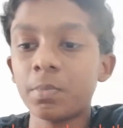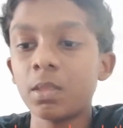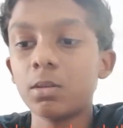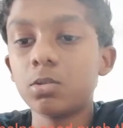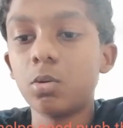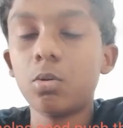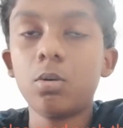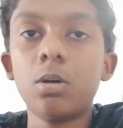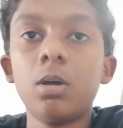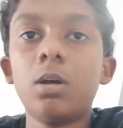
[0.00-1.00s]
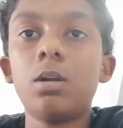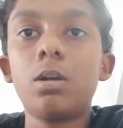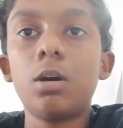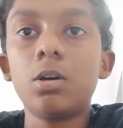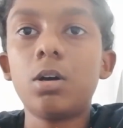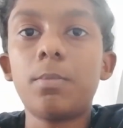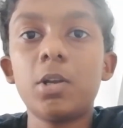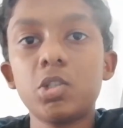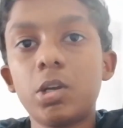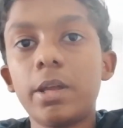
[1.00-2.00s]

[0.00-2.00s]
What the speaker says: So turgor pressure